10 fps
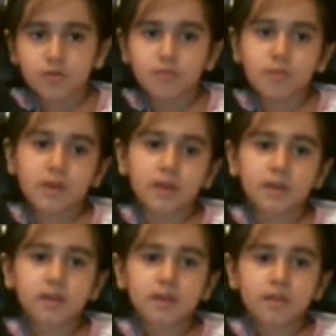big
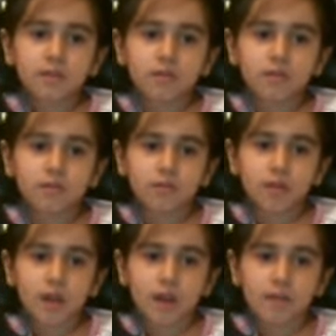to
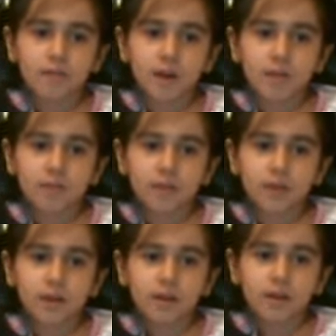climb up
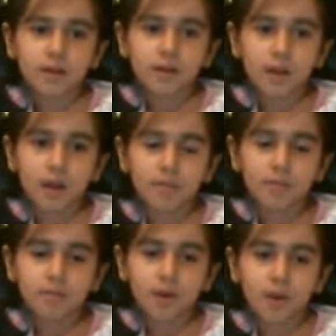
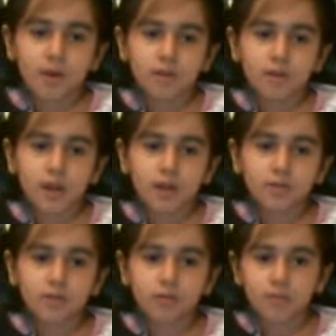on
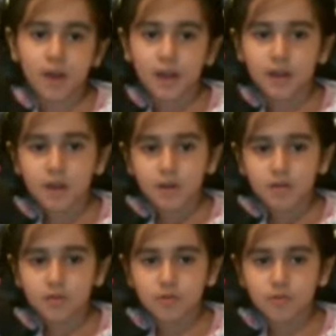Dadu's back,
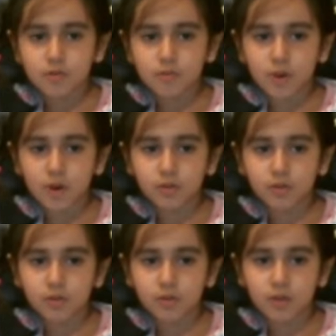too small
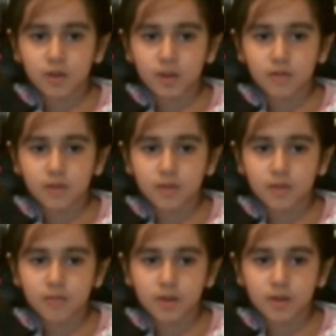to carry the
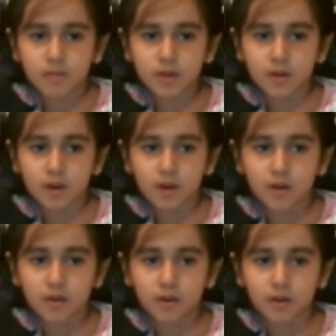baby on
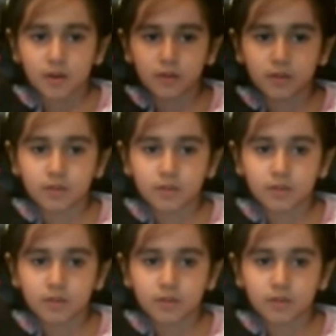hers.